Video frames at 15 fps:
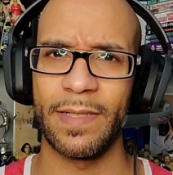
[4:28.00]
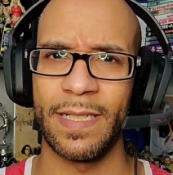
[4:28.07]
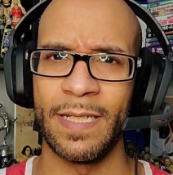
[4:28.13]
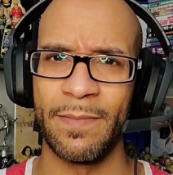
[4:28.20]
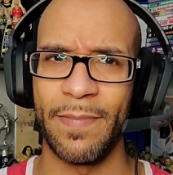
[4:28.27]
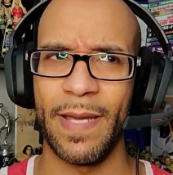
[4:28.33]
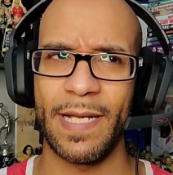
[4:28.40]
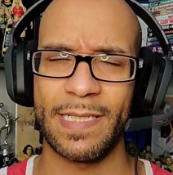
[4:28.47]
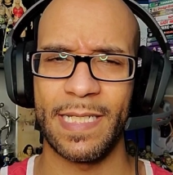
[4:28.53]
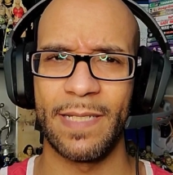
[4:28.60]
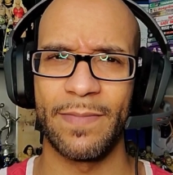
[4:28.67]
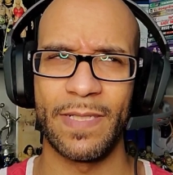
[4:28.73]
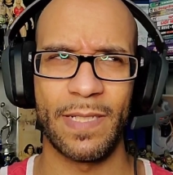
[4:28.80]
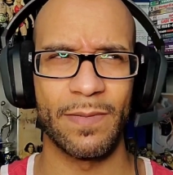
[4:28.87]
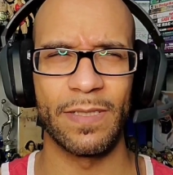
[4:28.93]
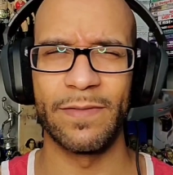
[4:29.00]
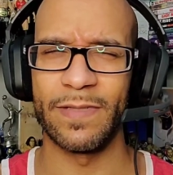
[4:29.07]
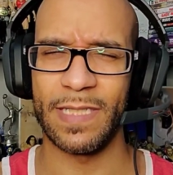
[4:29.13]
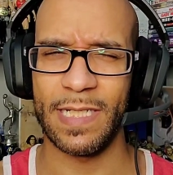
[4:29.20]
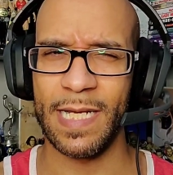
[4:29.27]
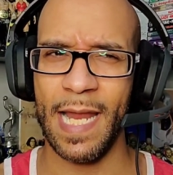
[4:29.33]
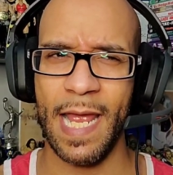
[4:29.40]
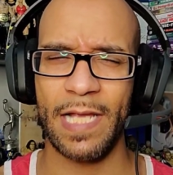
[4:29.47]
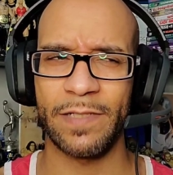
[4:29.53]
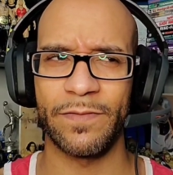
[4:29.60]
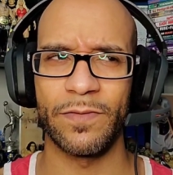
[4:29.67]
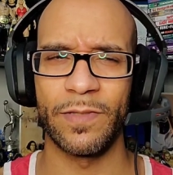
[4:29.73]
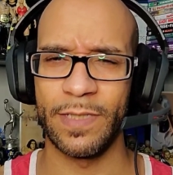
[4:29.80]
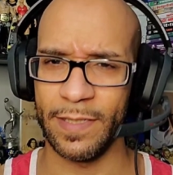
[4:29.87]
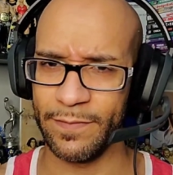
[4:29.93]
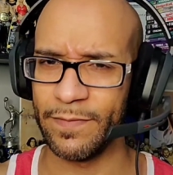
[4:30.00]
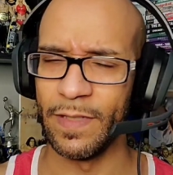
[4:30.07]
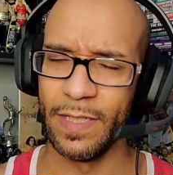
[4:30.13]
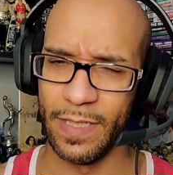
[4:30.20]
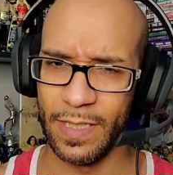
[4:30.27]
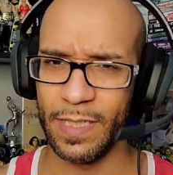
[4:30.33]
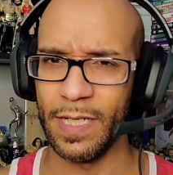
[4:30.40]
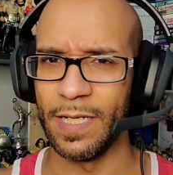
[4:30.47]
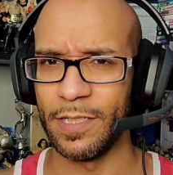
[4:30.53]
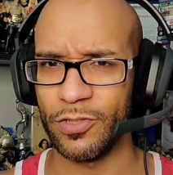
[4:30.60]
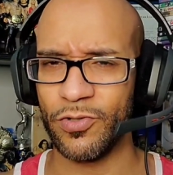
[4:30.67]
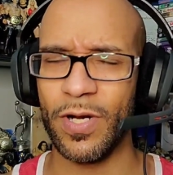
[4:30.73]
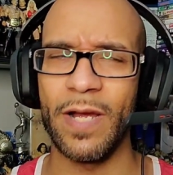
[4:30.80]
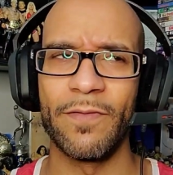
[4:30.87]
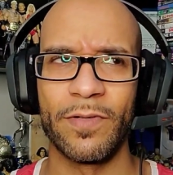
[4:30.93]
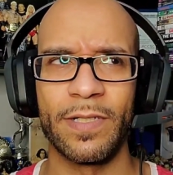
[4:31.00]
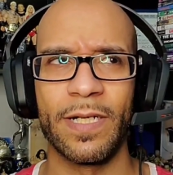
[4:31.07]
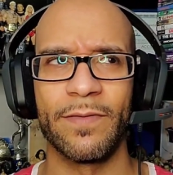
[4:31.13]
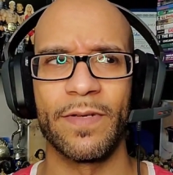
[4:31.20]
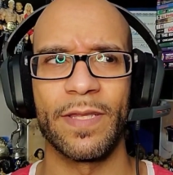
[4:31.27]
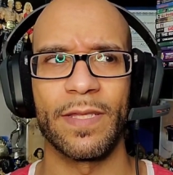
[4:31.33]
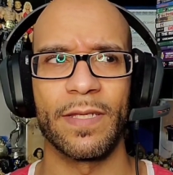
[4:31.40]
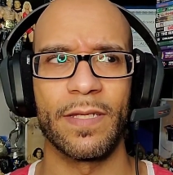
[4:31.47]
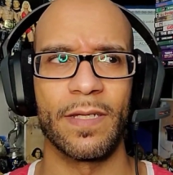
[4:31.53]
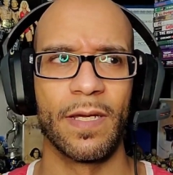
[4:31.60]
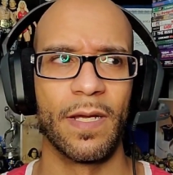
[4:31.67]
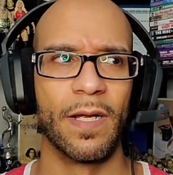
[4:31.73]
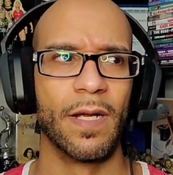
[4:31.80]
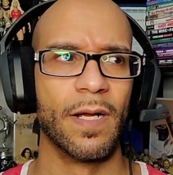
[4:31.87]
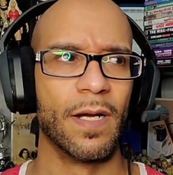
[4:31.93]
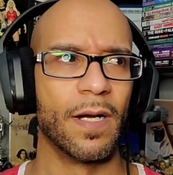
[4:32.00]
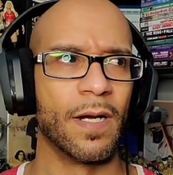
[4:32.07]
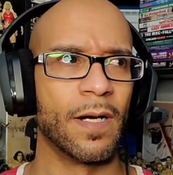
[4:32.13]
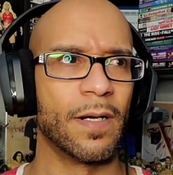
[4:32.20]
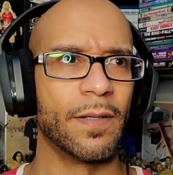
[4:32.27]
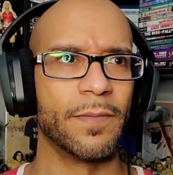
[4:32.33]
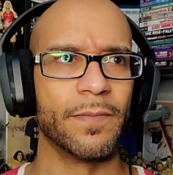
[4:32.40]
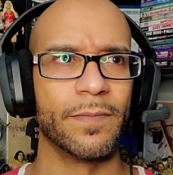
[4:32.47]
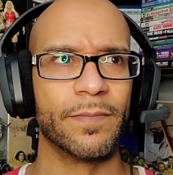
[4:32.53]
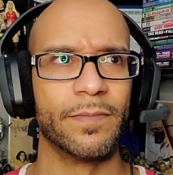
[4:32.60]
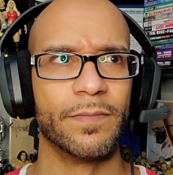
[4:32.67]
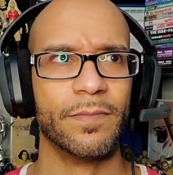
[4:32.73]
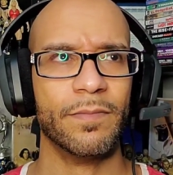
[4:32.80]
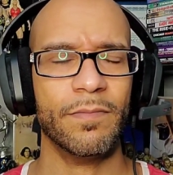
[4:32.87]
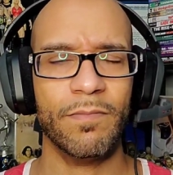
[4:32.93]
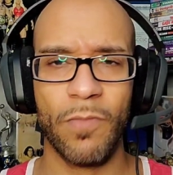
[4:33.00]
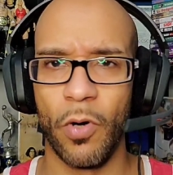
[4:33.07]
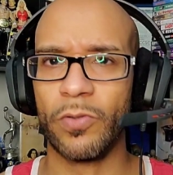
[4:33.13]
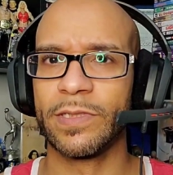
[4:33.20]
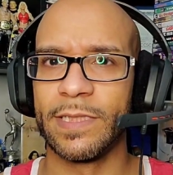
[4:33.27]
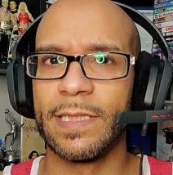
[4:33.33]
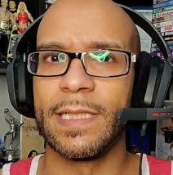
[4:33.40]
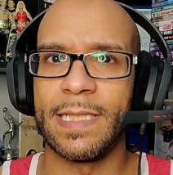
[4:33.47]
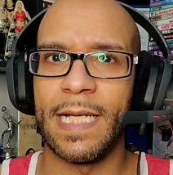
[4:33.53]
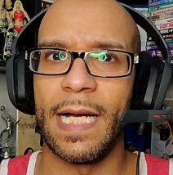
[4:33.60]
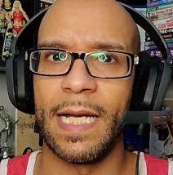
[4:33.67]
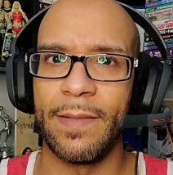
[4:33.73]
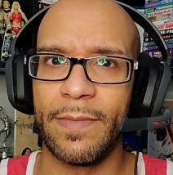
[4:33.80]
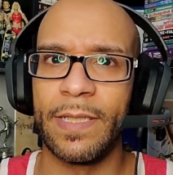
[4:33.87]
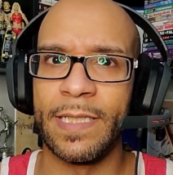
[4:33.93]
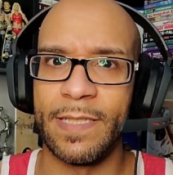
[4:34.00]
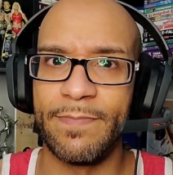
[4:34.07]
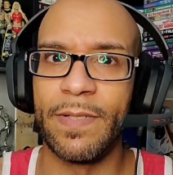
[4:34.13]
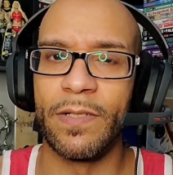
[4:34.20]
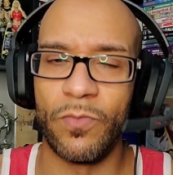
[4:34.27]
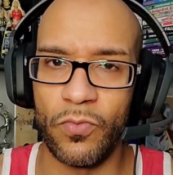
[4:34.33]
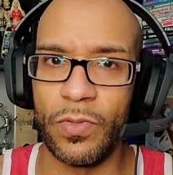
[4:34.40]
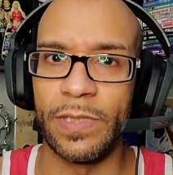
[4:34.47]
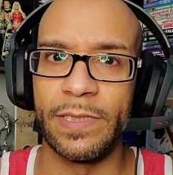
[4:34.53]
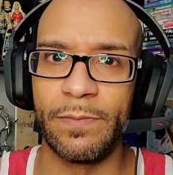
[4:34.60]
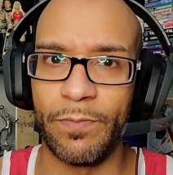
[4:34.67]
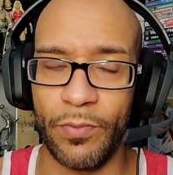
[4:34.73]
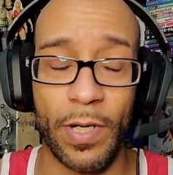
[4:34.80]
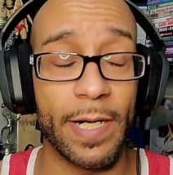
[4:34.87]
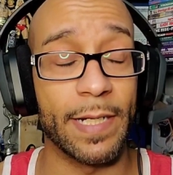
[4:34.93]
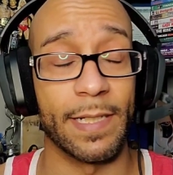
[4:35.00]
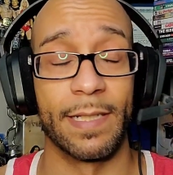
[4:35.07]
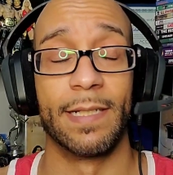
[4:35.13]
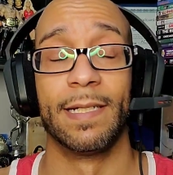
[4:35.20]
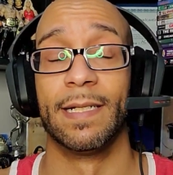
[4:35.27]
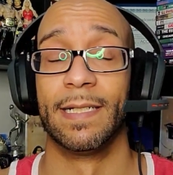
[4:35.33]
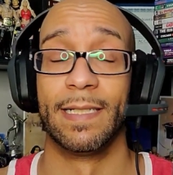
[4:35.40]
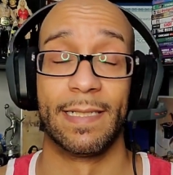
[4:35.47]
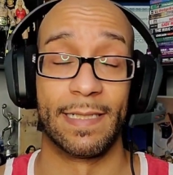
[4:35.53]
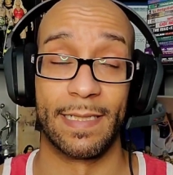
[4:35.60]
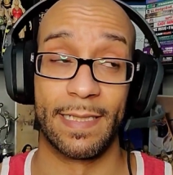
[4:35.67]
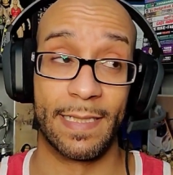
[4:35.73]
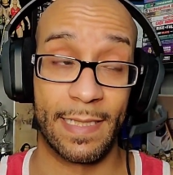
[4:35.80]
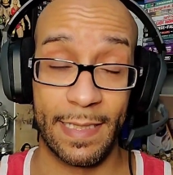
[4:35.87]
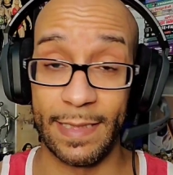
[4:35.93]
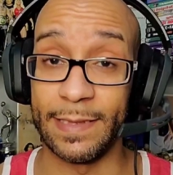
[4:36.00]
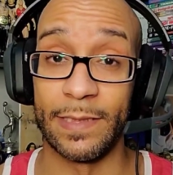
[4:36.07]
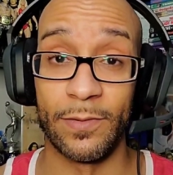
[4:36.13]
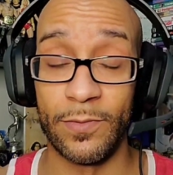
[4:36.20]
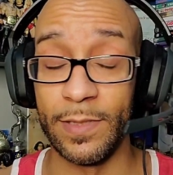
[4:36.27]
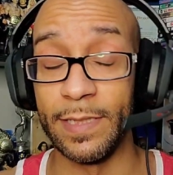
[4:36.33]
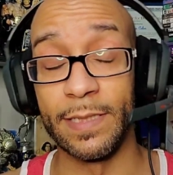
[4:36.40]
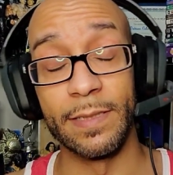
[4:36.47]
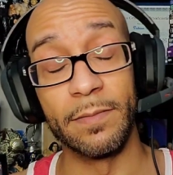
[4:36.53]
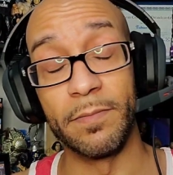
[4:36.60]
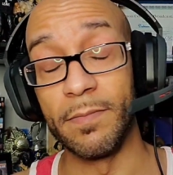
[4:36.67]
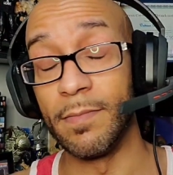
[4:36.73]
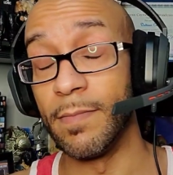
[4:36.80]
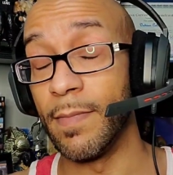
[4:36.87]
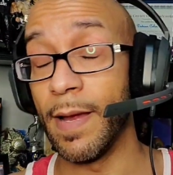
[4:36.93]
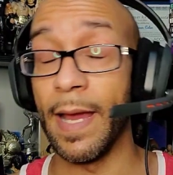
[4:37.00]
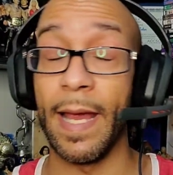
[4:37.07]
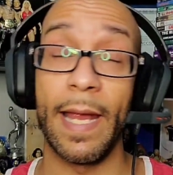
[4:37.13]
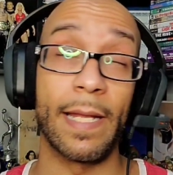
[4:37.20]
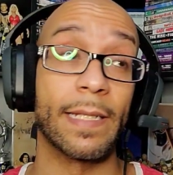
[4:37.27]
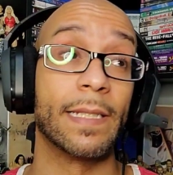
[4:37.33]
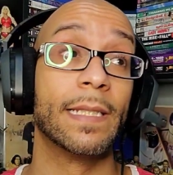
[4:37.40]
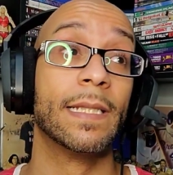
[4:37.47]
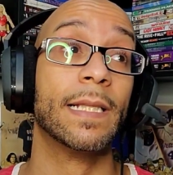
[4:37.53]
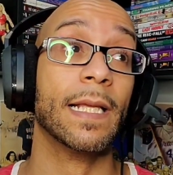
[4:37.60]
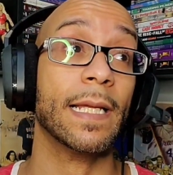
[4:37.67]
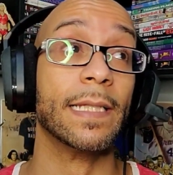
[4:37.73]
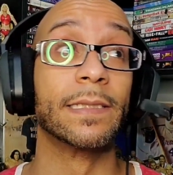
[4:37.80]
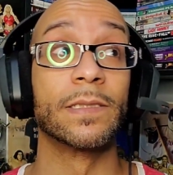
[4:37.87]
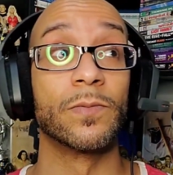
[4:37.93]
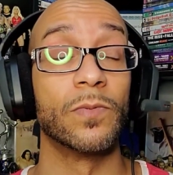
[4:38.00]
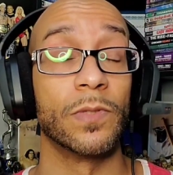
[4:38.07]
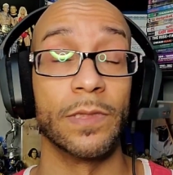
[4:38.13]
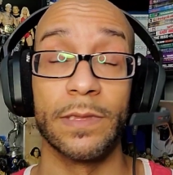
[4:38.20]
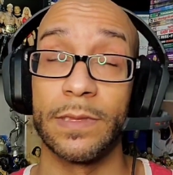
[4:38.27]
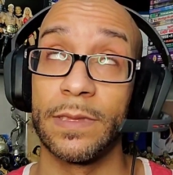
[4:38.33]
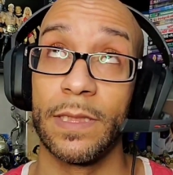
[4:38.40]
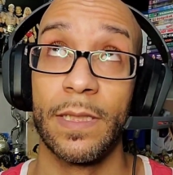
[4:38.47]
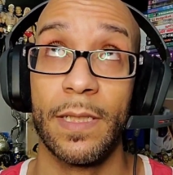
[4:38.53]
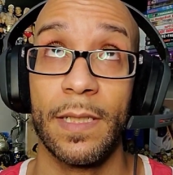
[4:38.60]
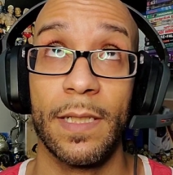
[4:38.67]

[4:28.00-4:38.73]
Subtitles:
Impact tapings, I believe it's in Nashville, and they've kind of traveled and everything. Most of the time, it's been really bright. This arena, man, this was